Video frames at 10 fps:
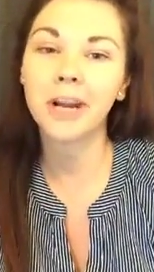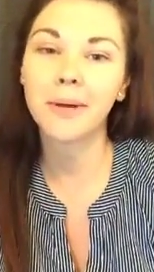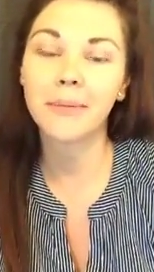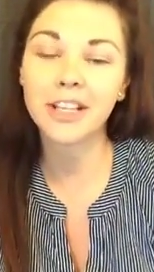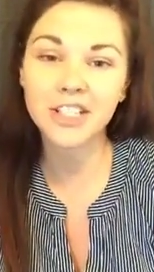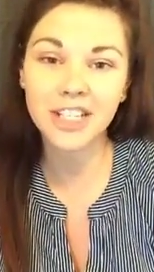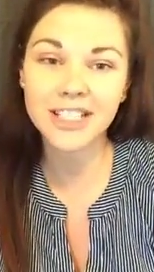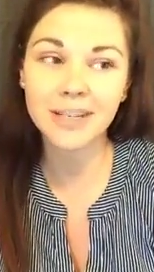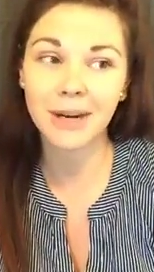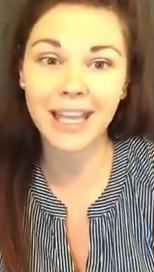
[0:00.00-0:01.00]
I'm
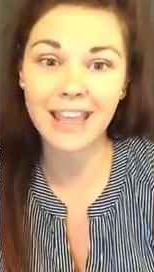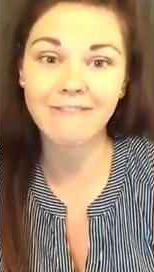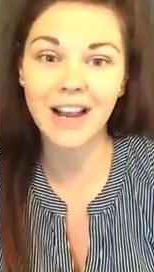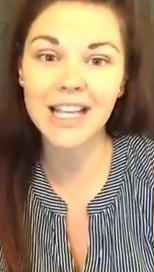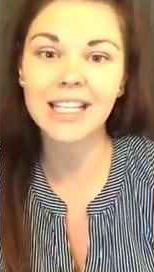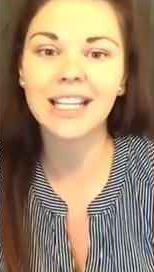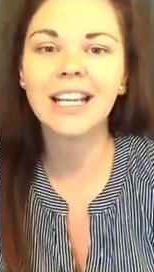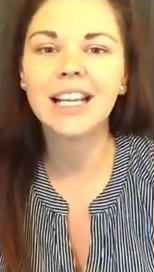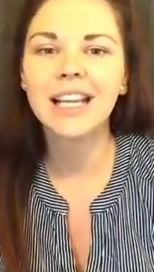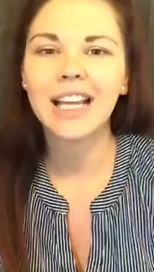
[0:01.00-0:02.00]
interested, but I can't find it.
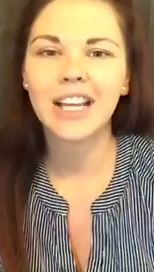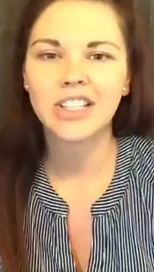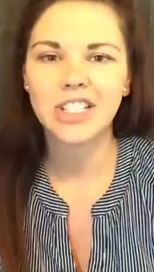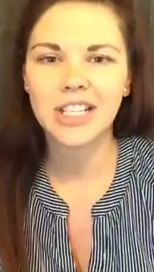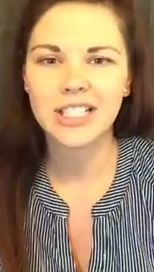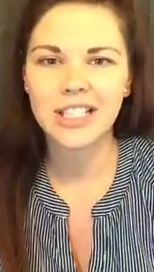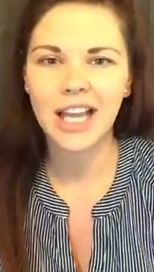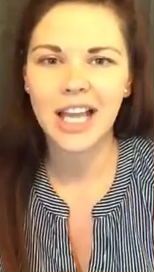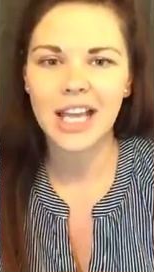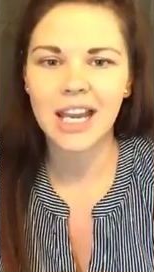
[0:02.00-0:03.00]
And she
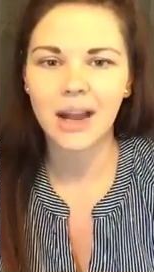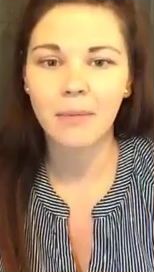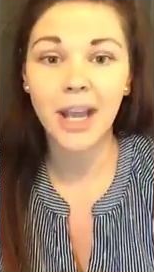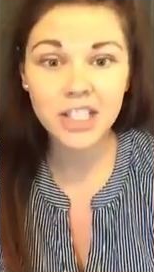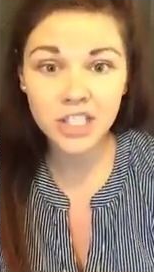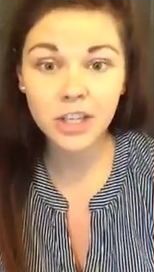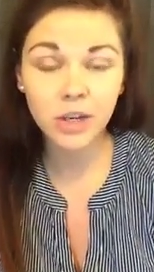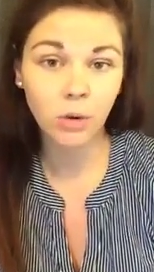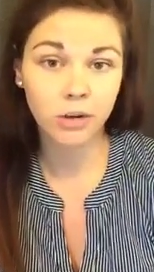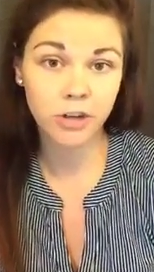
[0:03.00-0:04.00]
said, actually, you can
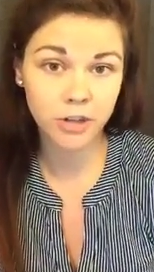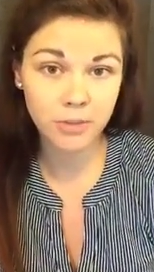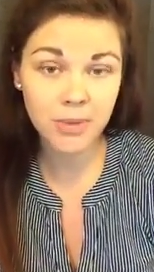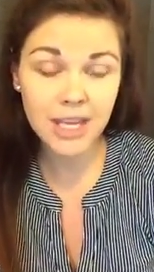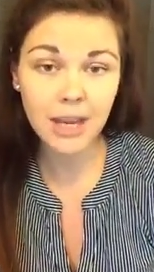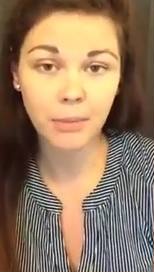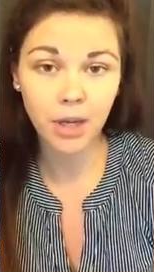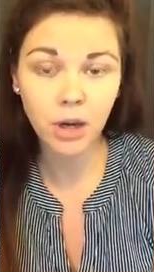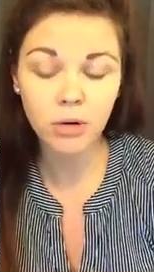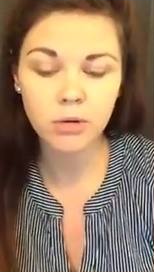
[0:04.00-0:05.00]
order it through me, I'm a
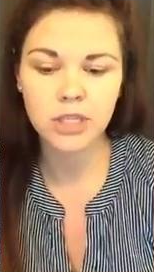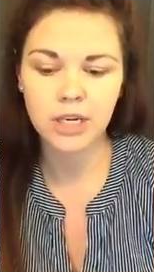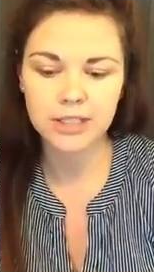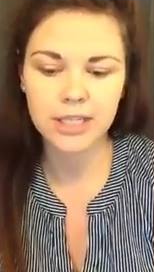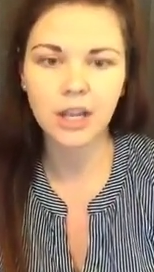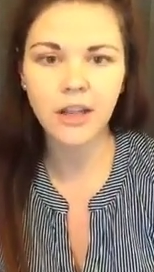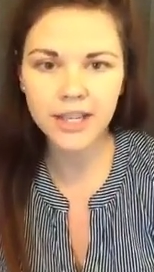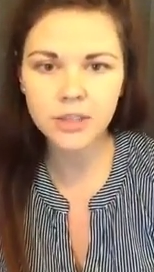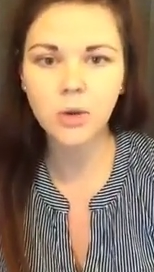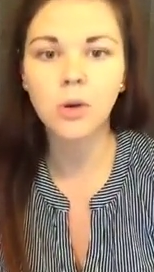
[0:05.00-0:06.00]
coach. I was like, oh,
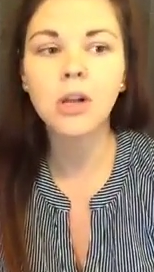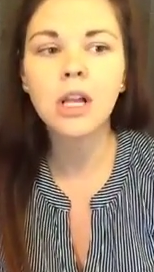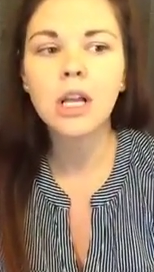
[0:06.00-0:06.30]
that's cool.